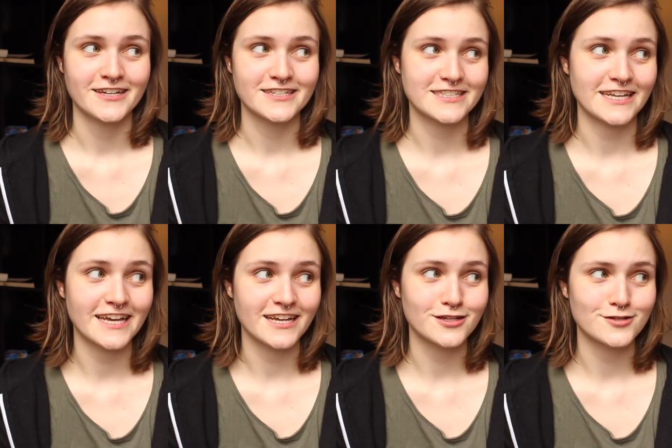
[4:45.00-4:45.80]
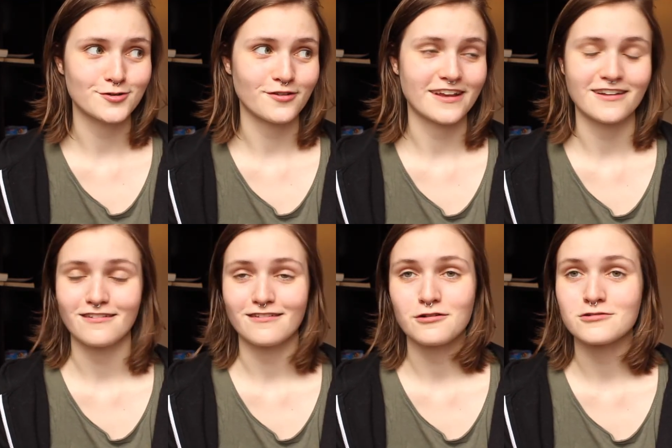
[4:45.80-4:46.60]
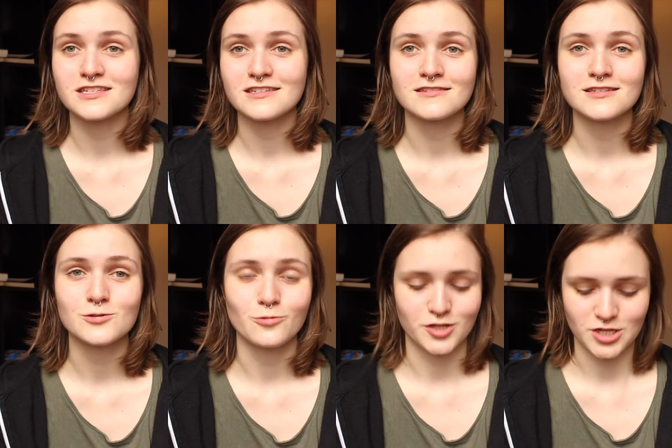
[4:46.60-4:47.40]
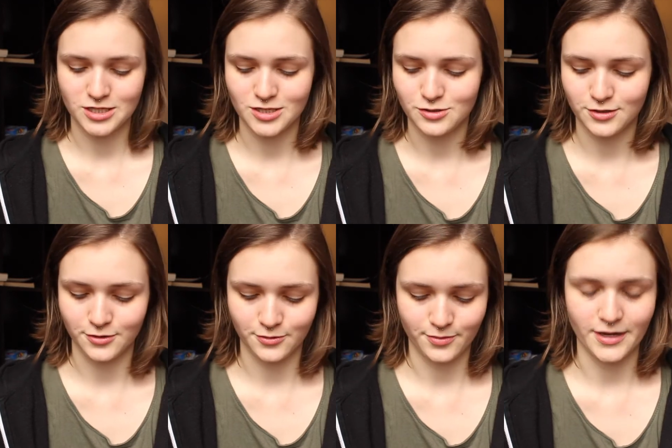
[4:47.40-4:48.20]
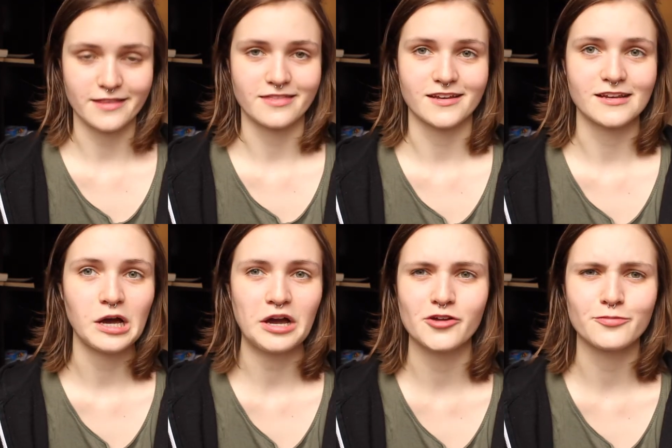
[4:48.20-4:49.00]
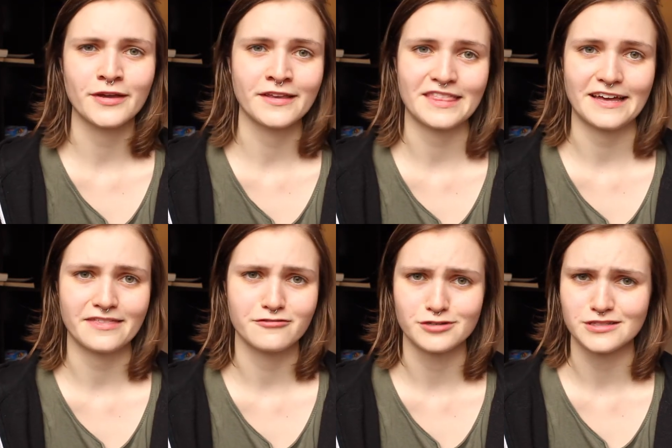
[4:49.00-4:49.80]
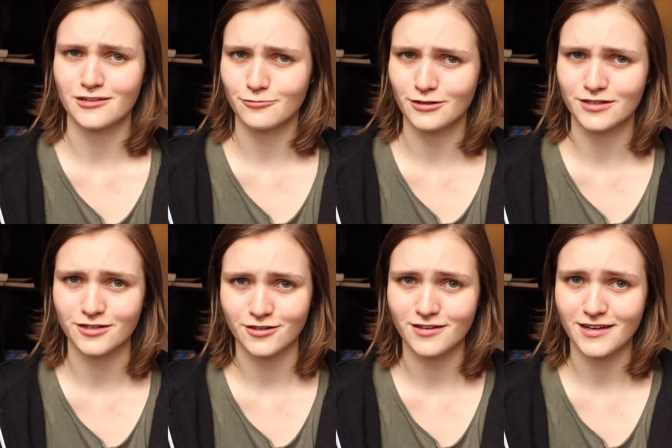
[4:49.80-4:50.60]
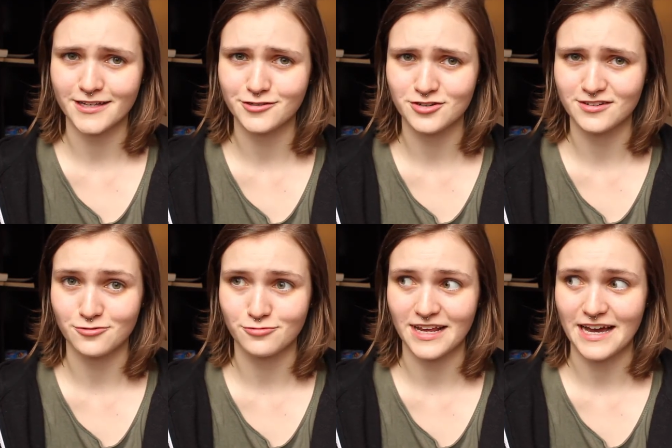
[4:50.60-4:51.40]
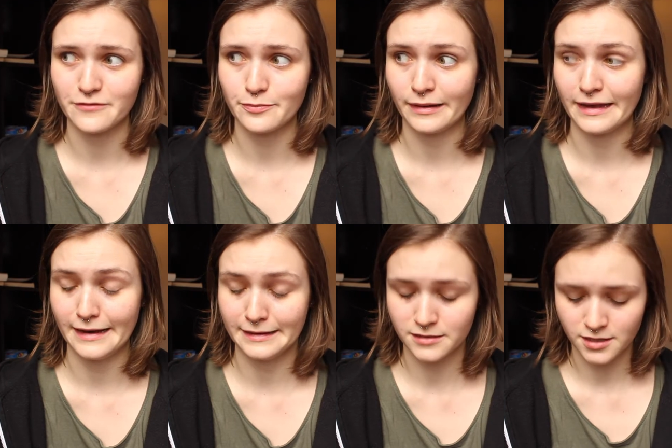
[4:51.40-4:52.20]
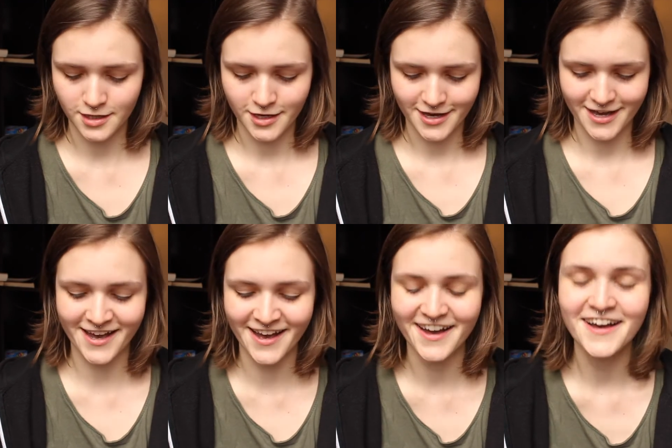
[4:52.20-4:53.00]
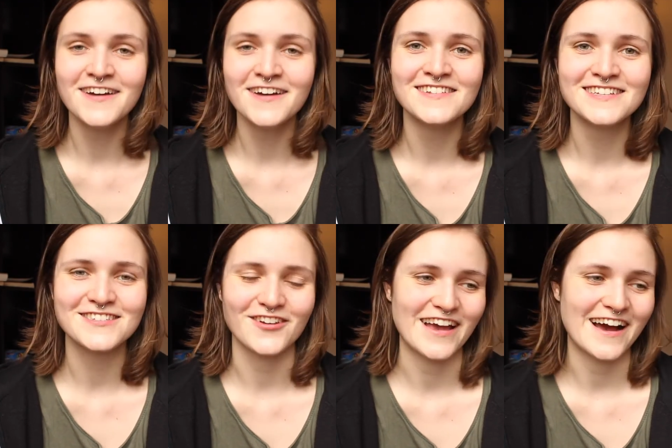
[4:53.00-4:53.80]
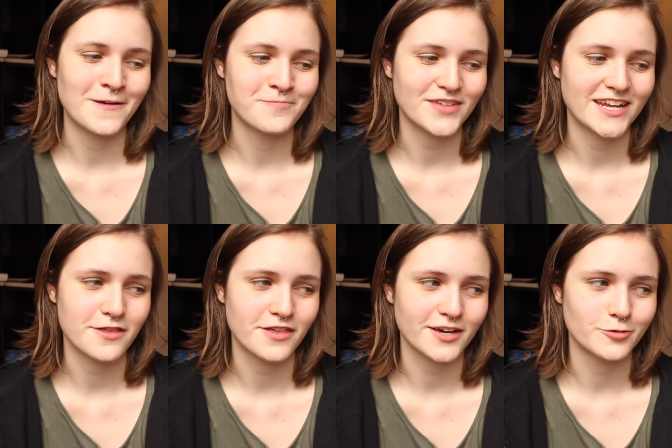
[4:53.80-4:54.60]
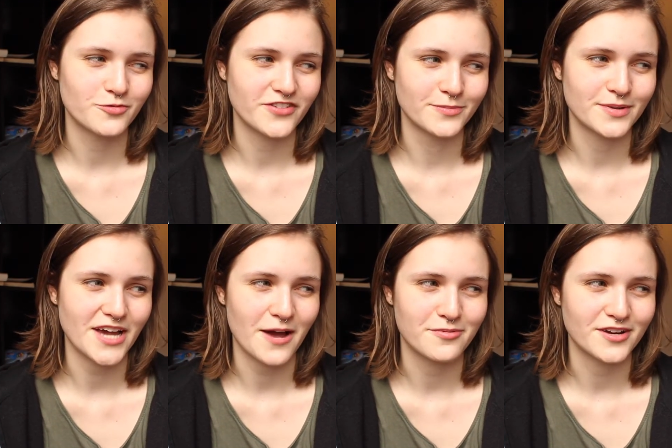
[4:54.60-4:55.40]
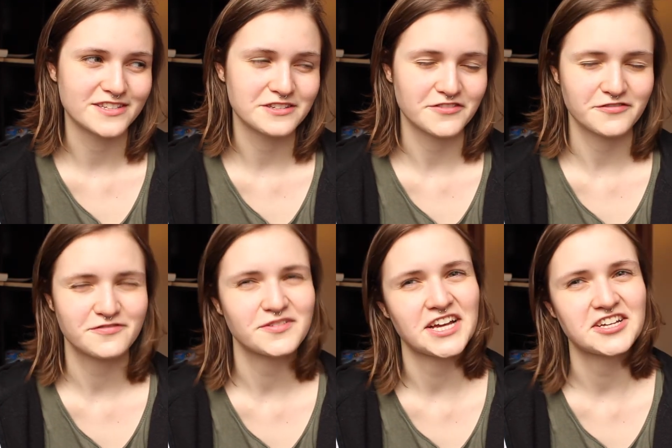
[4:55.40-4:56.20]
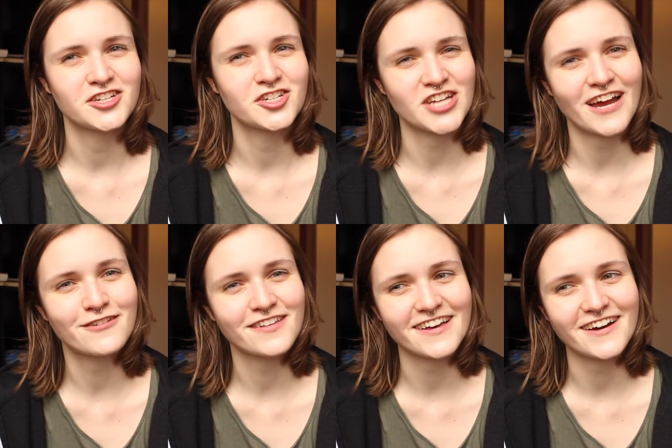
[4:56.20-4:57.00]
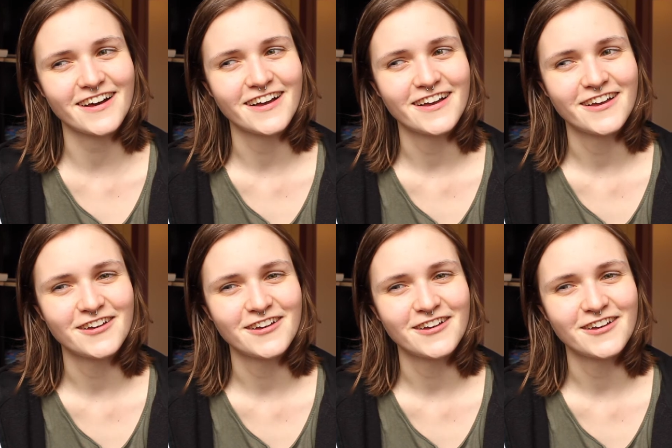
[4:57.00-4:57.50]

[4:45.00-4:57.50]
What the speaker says: sitting doing nonsense, watching YouTube, and then hoping that the result will look good. I usually don't really have a plan. So yeah, and I think I would feel a bit apprehensive of sharing that.